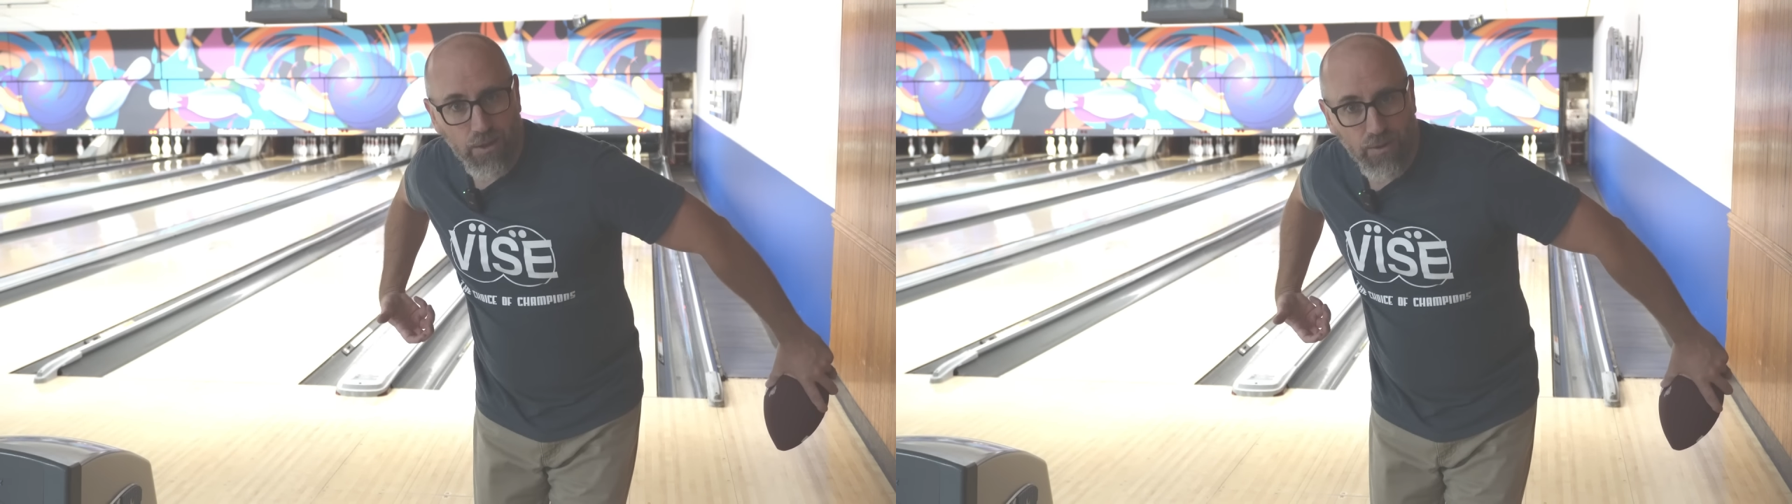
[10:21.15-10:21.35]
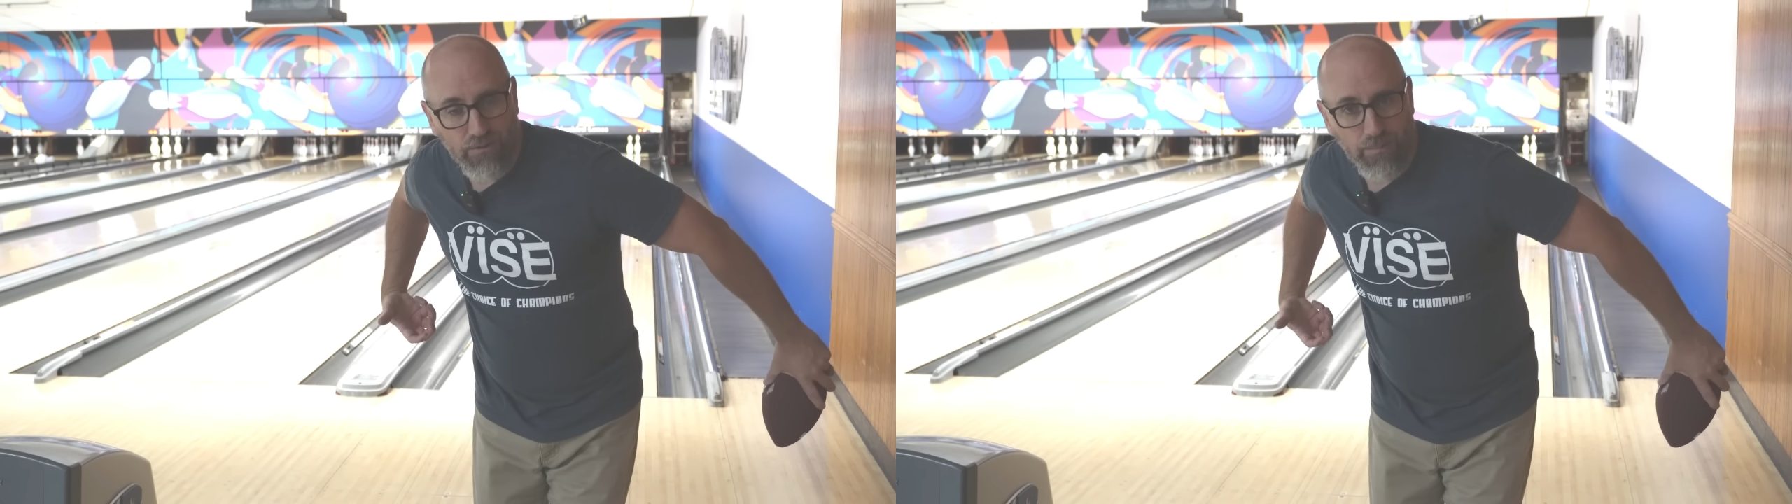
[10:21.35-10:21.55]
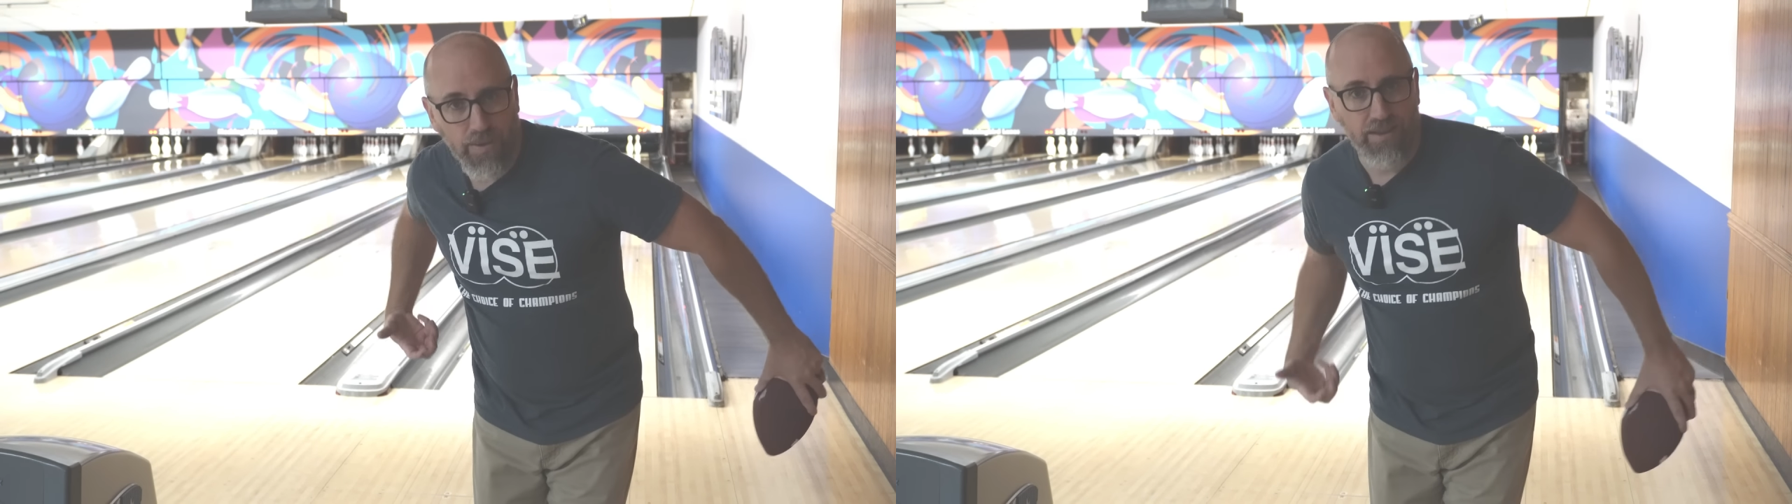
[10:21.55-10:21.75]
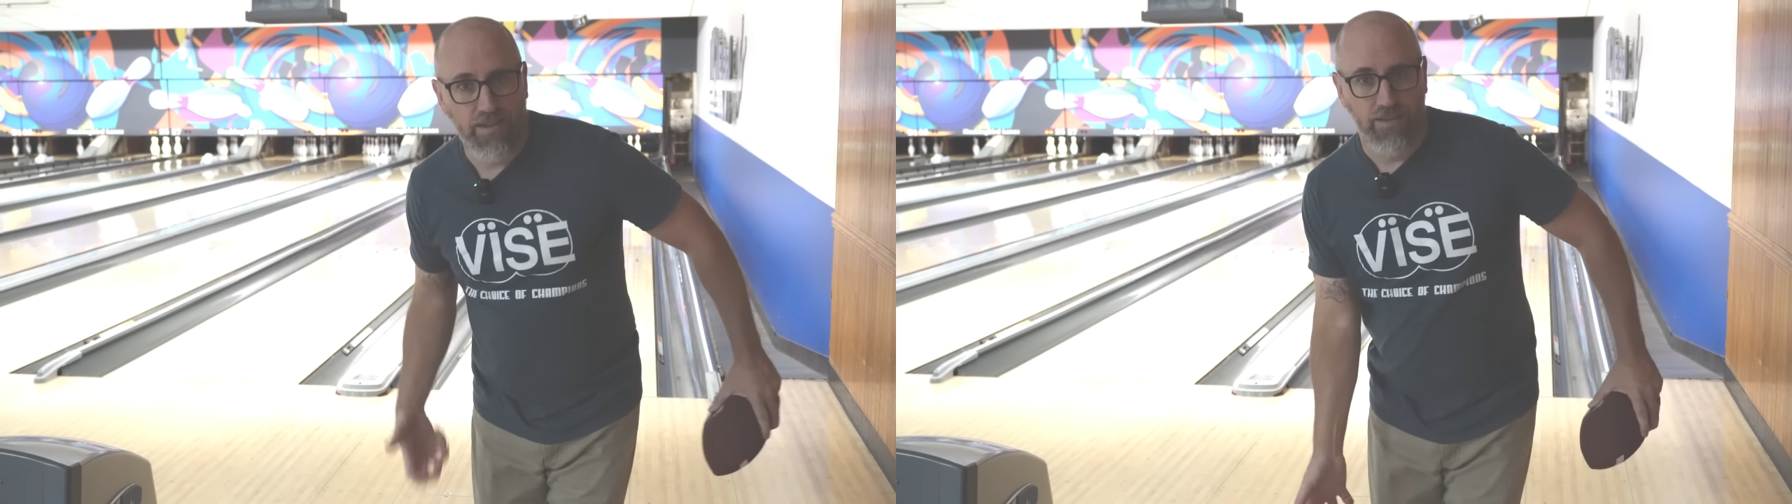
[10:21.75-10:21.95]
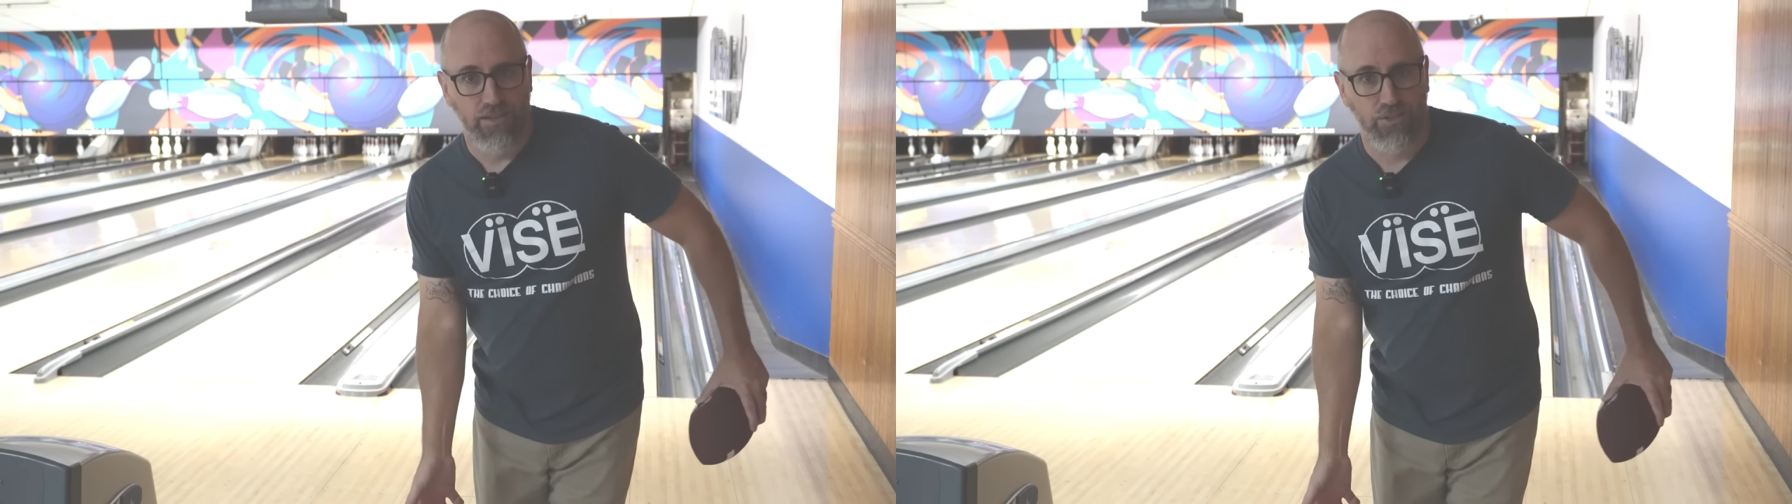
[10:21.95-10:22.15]
going from bent
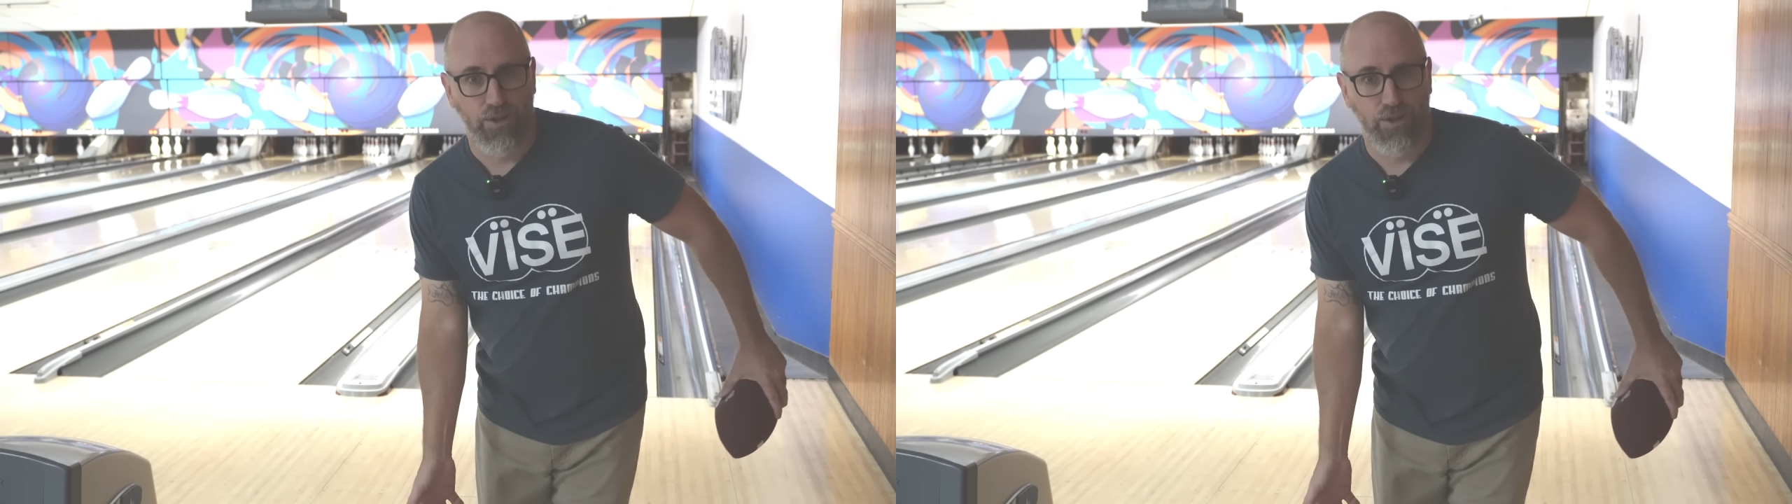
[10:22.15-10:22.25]
to